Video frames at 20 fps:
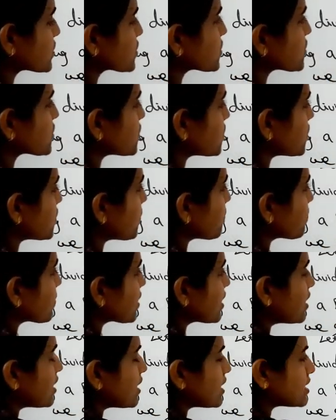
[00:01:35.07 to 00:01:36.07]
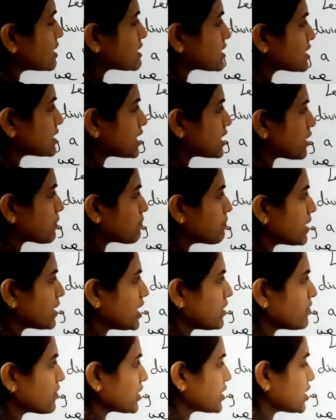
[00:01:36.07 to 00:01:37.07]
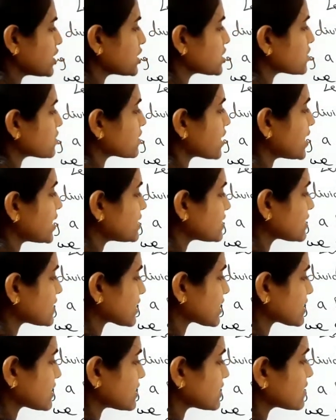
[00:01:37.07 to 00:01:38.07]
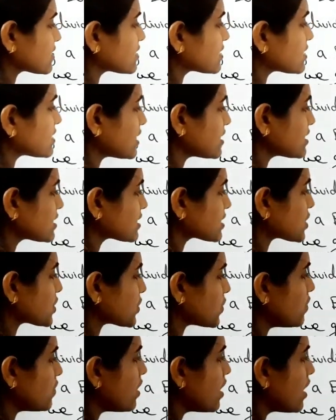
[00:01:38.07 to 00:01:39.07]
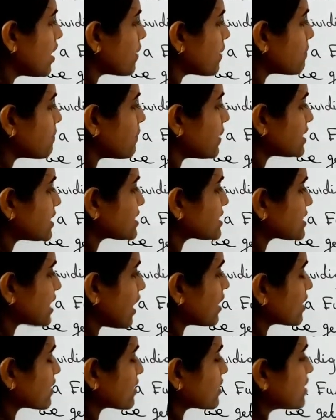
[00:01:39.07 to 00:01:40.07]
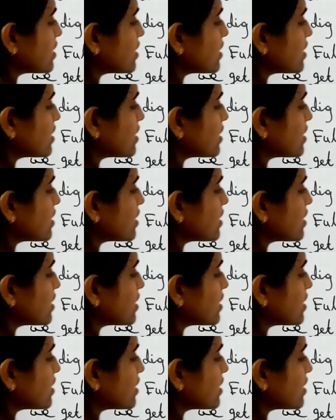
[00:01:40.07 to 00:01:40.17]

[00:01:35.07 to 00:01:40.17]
to, instead of b we need to write 6. 6q plus r.